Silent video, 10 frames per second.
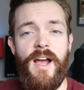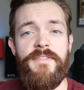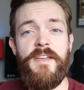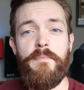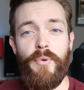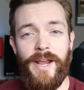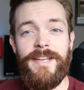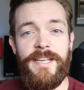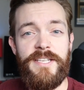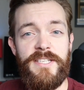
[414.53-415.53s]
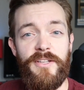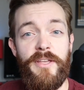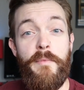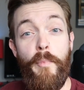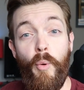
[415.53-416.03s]
I think branding is still
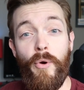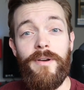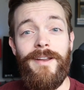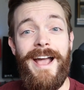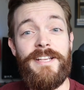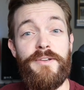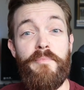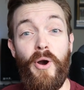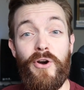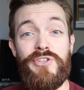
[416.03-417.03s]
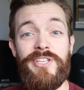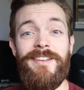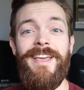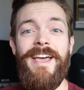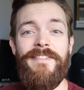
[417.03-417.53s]
important as a person.